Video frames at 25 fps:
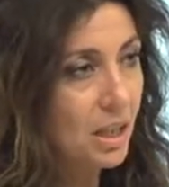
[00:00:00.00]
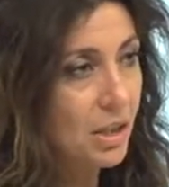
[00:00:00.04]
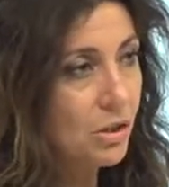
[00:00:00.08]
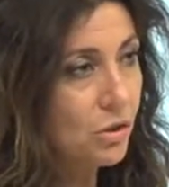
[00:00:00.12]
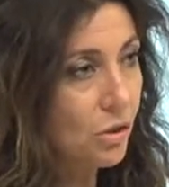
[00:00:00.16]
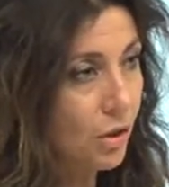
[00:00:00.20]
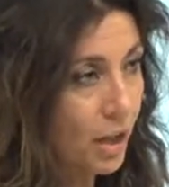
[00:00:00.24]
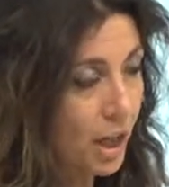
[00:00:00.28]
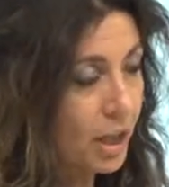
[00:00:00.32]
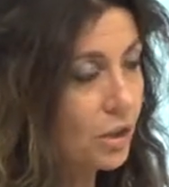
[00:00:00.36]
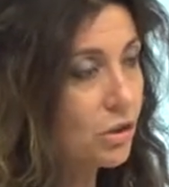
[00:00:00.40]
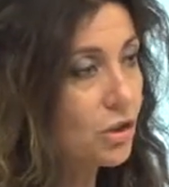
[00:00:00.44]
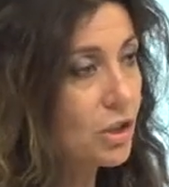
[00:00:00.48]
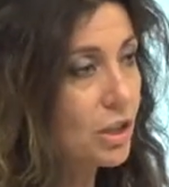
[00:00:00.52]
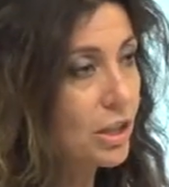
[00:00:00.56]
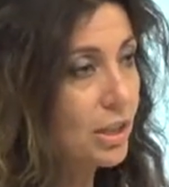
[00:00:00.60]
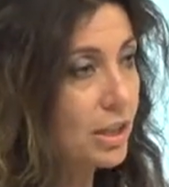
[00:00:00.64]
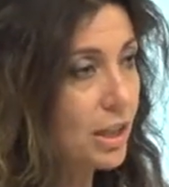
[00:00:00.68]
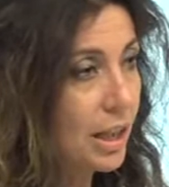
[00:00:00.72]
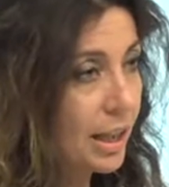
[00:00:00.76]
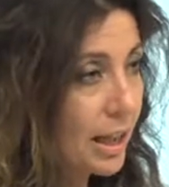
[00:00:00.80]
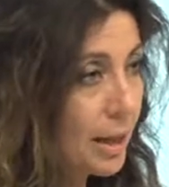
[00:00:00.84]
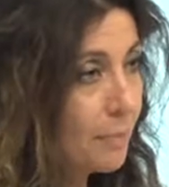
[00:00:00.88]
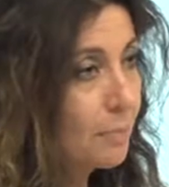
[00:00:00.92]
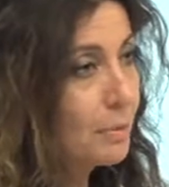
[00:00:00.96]
So actually
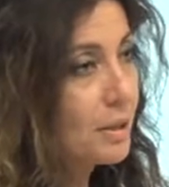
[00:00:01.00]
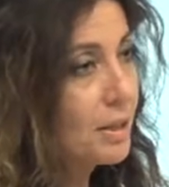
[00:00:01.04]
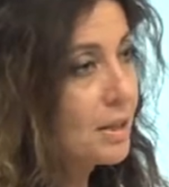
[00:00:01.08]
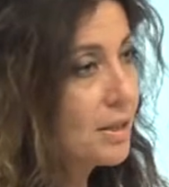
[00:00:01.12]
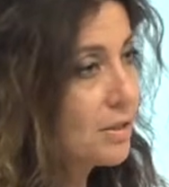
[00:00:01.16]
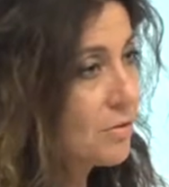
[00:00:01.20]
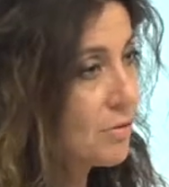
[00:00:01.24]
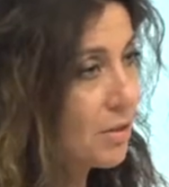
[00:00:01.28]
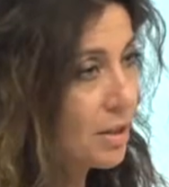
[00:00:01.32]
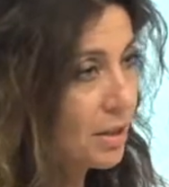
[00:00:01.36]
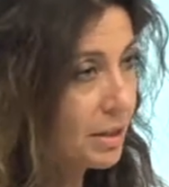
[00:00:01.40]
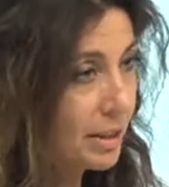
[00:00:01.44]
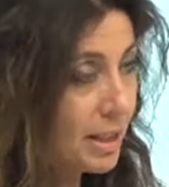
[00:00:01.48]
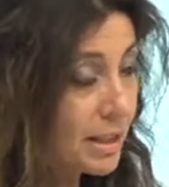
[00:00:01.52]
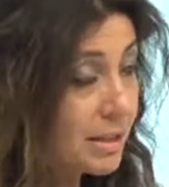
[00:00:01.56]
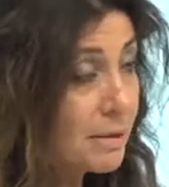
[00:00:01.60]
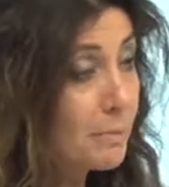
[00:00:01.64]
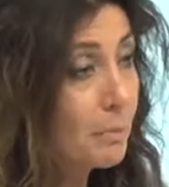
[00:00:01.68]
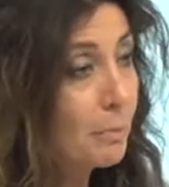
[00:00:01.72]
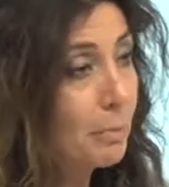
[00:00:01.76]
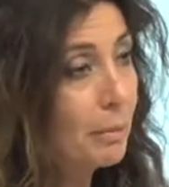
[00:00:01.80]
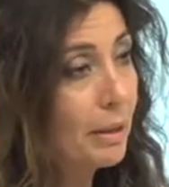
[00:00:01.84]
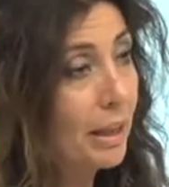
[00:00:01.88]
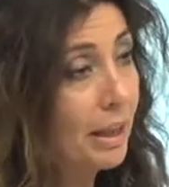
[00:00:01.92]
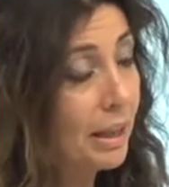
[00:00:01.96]
the coupling strength
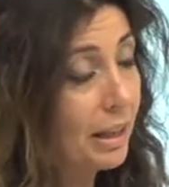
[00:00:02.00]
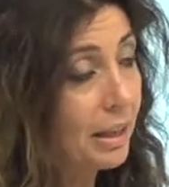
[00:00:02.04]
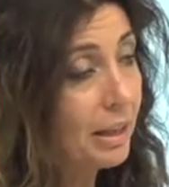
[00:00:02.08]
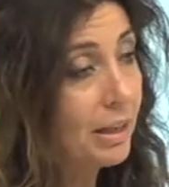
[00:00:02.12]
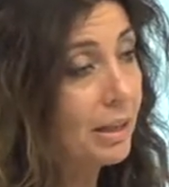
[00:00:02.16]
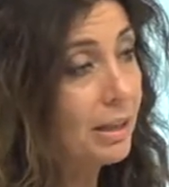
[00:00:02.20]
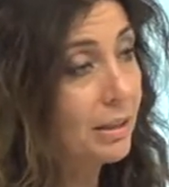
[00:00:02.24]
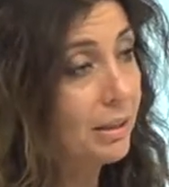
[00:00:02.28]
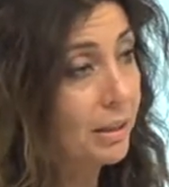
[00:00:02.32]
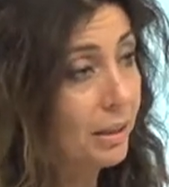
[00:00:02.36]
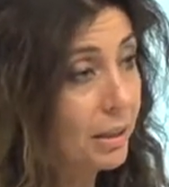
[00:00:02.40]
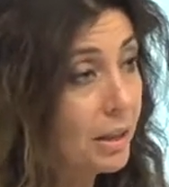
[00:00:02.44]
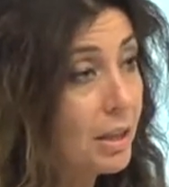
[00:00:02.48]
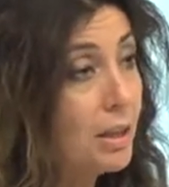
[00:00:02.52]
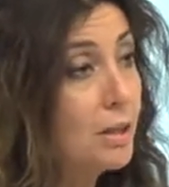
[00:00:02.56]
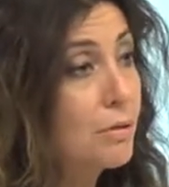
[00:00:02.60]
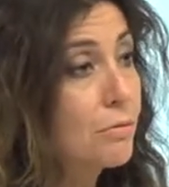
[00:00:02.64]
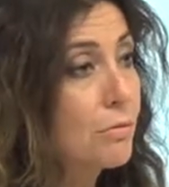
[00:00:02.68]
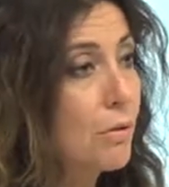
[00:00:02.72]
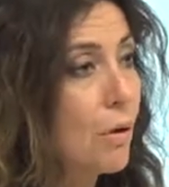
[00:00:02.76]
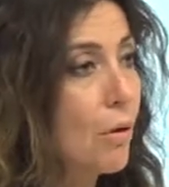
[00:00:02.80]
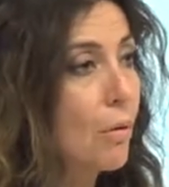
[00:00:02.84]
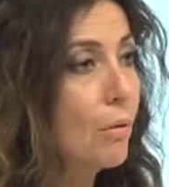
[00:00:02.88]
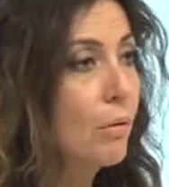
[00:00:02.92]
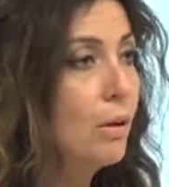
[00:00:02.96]
doesn't play here a key
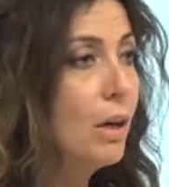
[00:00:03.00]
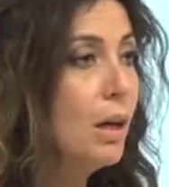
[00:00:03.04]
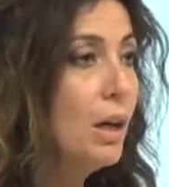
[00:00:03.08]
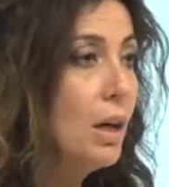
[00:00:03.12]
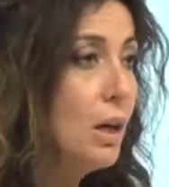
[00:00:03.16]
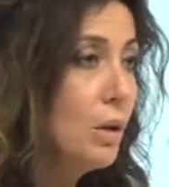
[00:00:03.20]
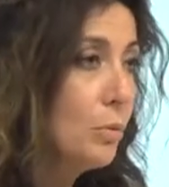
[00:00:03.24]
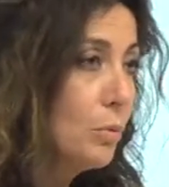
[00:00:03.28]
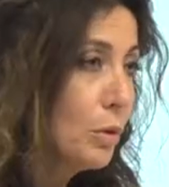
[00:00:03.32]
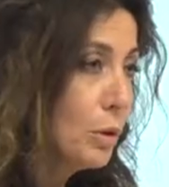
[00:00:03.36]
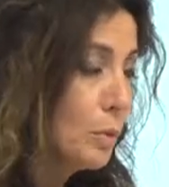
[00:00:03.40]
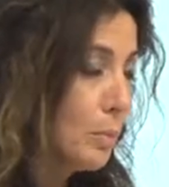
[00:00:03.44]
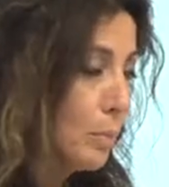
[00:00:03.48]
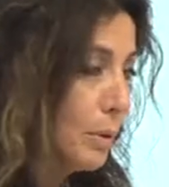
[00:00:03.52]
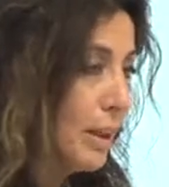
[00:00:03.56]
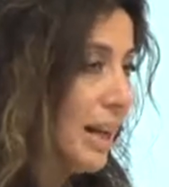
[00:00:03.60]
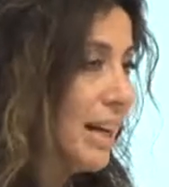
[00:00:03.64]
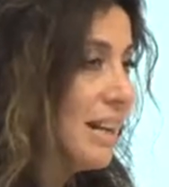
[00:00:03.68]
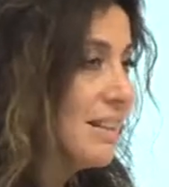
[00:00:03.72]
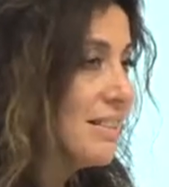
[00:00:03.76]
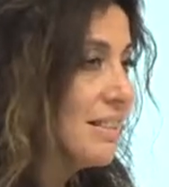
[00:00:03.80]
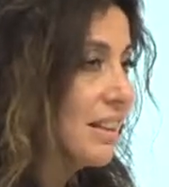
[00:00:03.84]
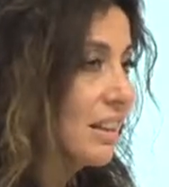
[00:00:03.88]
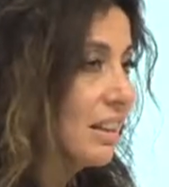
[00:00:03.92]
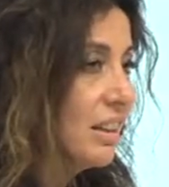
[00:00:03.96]
role. What
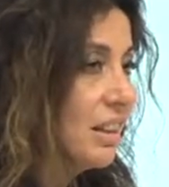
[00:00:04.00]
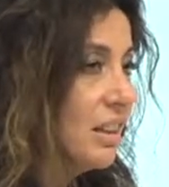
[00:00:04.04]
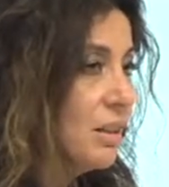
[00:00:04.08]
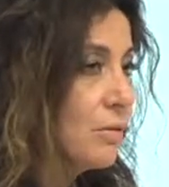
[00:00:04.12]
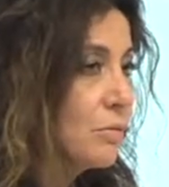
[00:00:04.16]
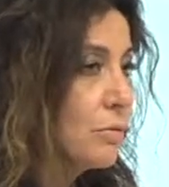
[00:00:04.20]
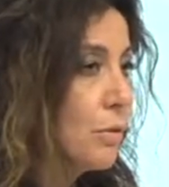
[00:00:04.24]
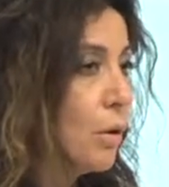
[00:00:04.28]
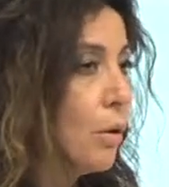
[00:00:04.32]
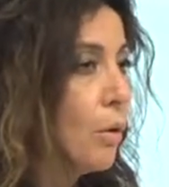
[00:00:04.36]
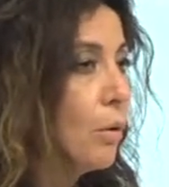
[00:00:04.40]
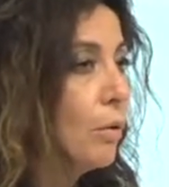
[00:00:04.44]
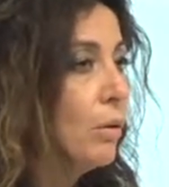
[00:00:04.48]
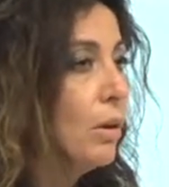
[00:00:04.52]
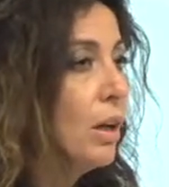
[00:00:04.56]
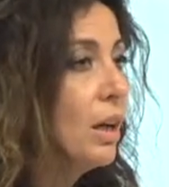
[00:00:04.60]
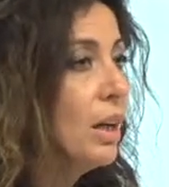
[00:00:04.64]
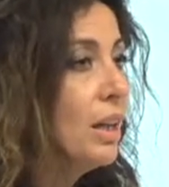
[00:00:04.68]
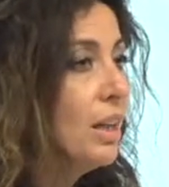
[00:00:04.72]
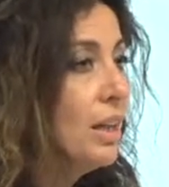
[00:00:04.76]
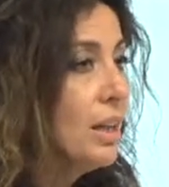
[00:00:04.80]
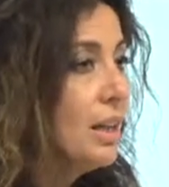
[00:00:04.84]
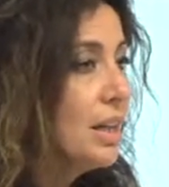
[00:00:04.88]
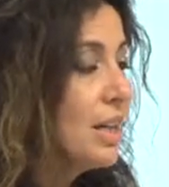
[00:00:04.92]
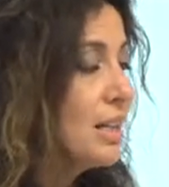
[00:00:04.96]
plays a key role
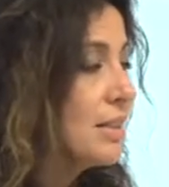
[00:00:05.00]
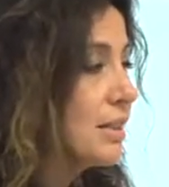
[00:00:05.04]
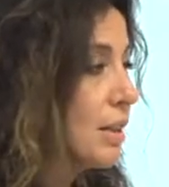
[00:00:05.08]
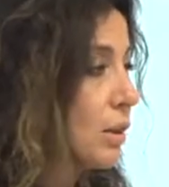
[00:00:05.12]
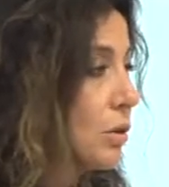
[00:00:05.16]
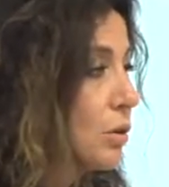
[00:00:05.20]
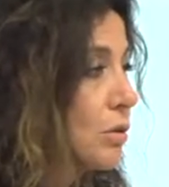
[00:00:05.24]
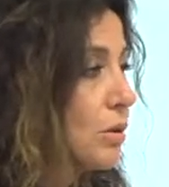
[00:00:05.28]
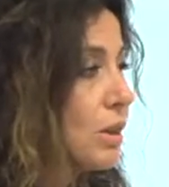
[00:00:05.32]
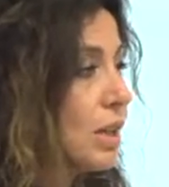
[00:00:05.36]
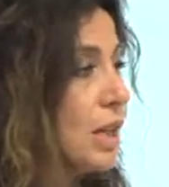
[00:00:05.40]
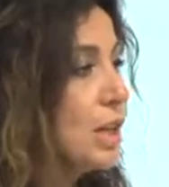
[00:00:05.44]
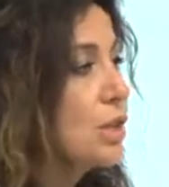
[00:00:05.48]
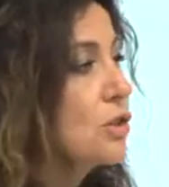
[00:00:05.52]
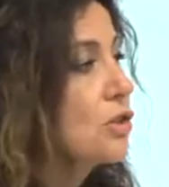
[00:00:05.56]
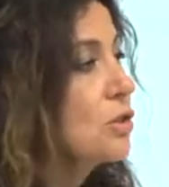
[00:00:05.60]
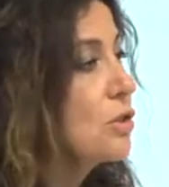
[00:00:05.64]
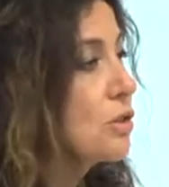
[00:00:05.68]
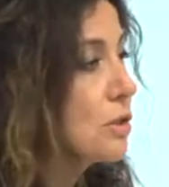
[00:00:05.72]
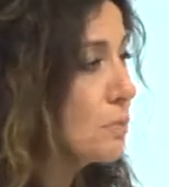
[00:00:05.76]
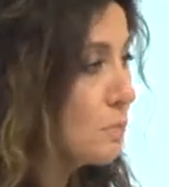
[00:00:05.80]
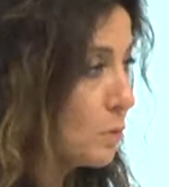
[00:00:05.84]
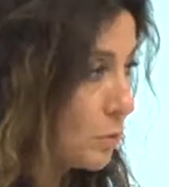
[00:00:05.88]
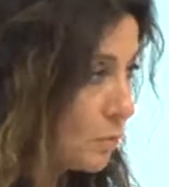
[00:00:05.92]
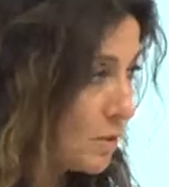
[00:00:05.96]
is the
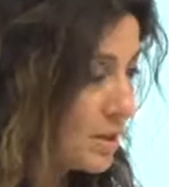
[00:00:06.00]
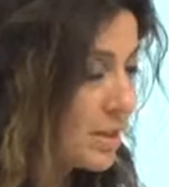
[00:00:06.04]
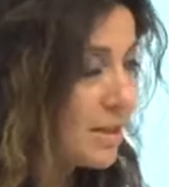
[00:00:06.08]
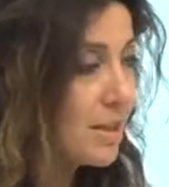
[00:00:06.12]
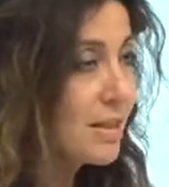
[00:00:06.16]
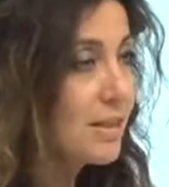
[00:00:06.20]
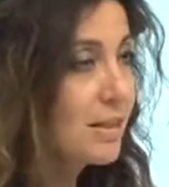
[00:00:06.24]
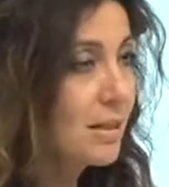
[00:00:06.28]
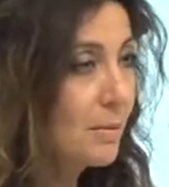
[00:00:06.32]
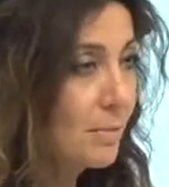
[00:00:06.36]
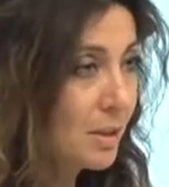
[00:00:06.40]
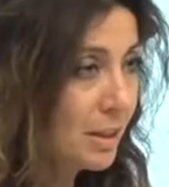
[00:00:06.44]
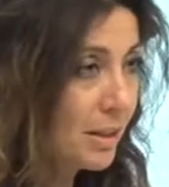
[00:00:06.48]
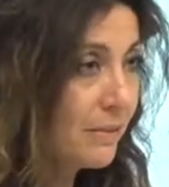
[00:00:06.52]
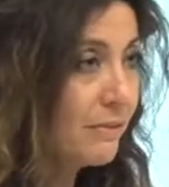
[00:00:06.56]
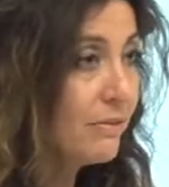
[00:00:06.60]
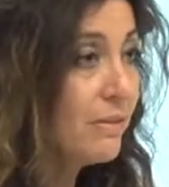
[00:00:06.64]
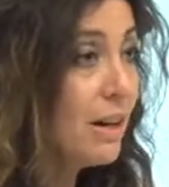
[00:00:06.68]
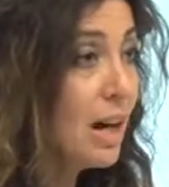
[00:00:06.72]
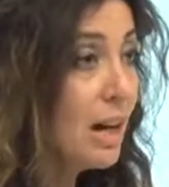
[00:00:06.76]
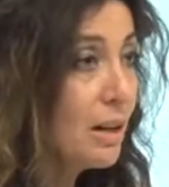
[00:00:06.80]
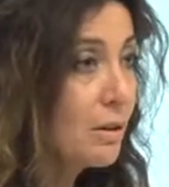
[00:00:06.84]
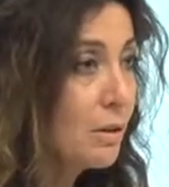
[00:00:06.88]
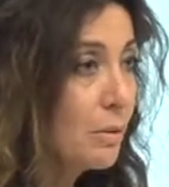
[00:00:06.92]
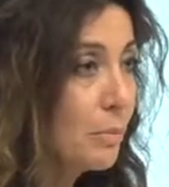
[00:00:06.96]
correlations between system and
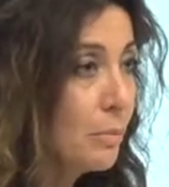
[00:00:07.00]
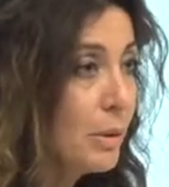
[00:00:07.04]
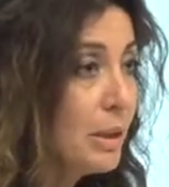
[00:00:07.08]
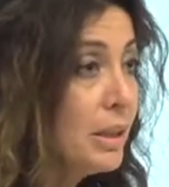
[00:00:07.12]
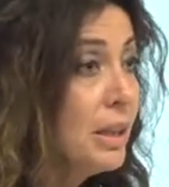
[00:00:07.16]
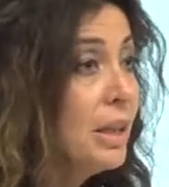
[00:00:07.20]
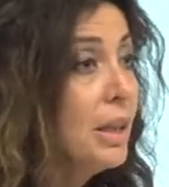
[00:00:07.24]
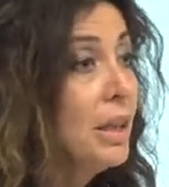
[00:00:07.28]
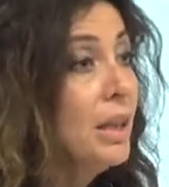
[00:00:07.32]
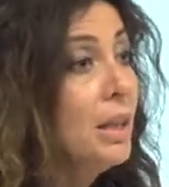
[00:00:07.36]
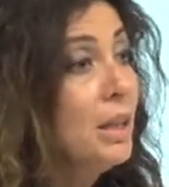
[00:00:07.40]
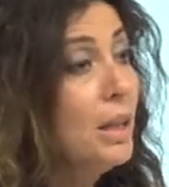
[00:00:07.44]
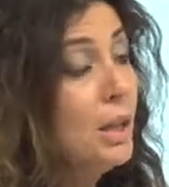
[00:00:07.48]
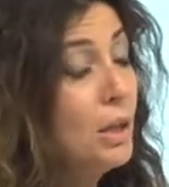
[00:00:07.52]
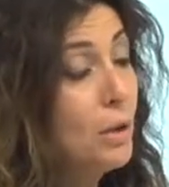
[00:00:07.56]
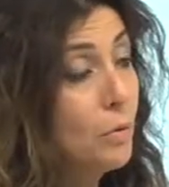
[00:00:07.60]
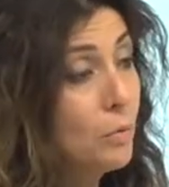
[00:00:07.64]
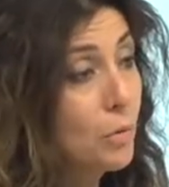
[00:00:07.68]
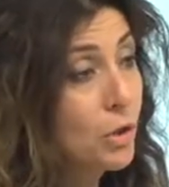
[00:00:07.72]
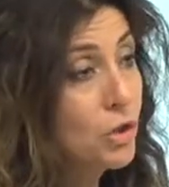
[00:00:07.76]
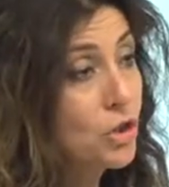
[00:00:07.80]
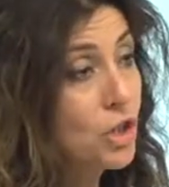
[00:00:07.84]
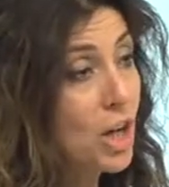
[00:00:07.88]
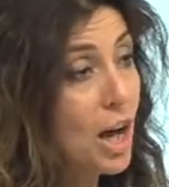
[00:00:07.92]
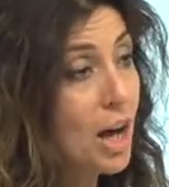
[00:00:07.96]
environment, which